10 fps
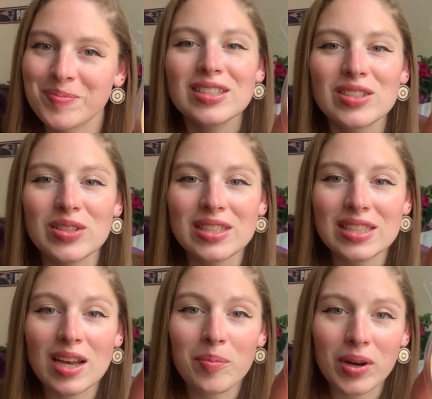So you can
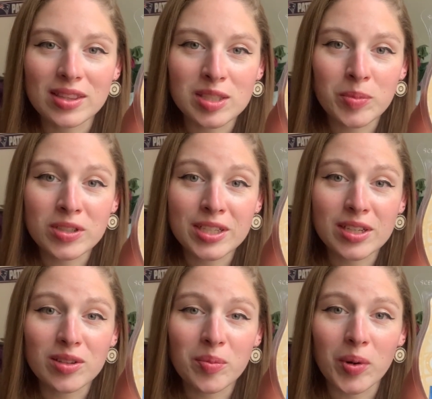see I bought this
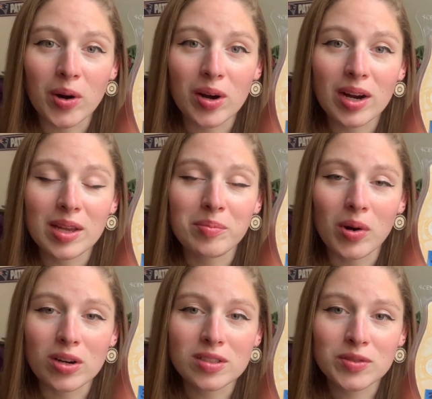particular bar in
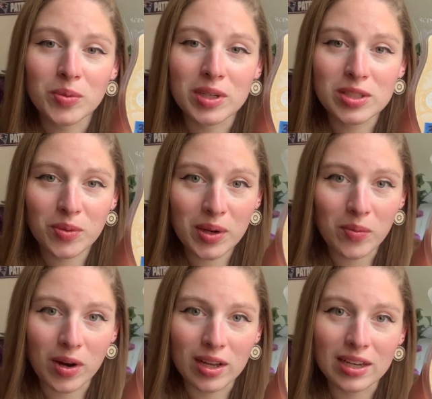March of
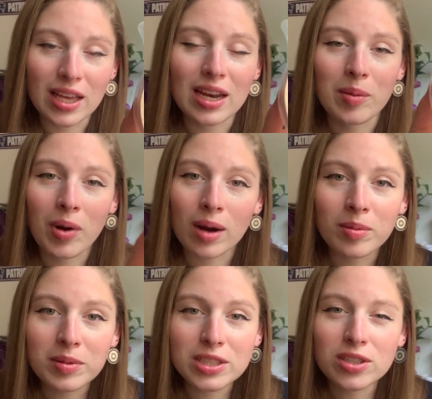2021, and I
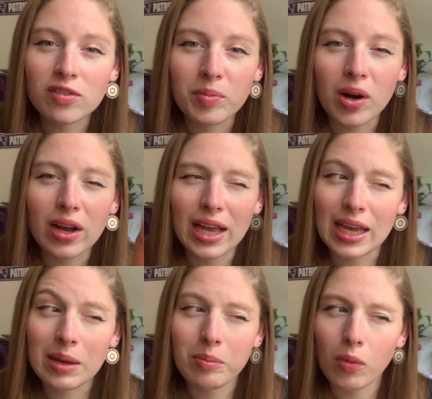probably should have bought
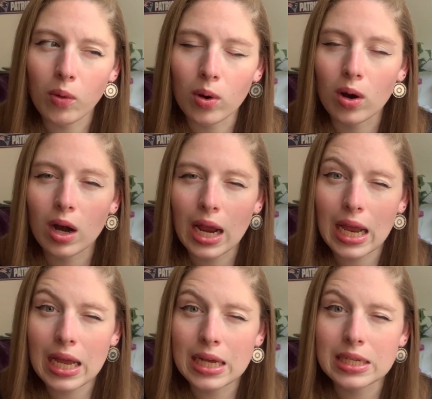8 more
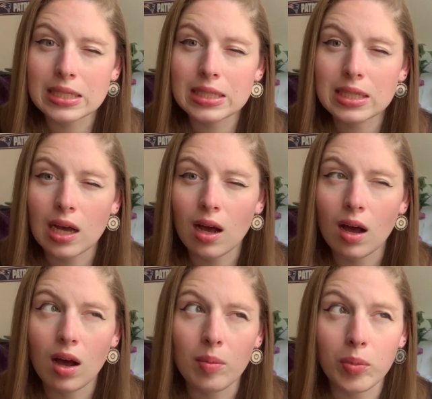and
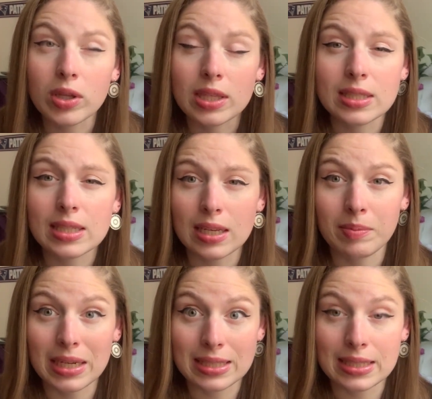put this in
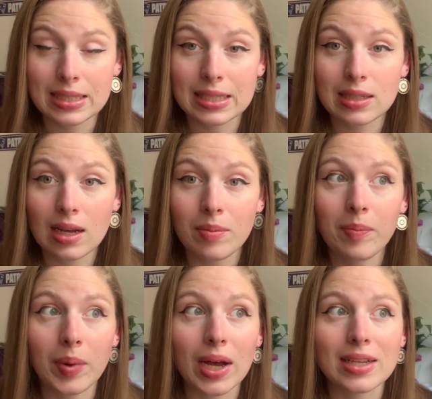my Scentsy Club,
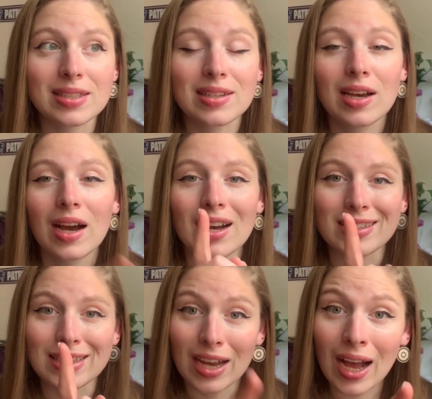but I did
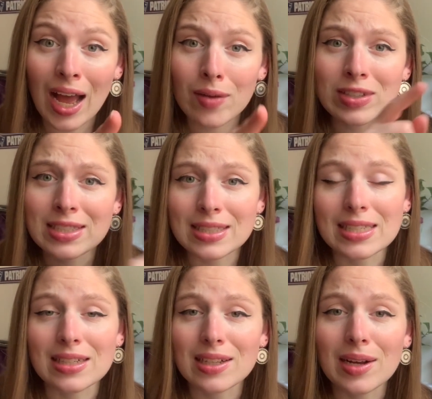not have a
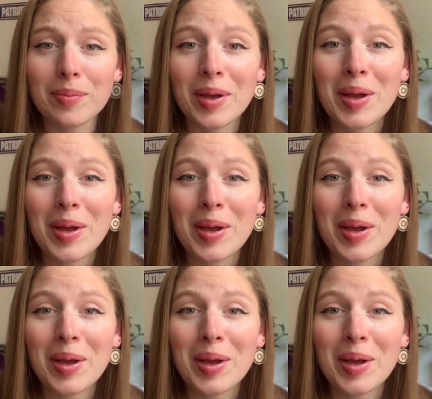Scentsy Club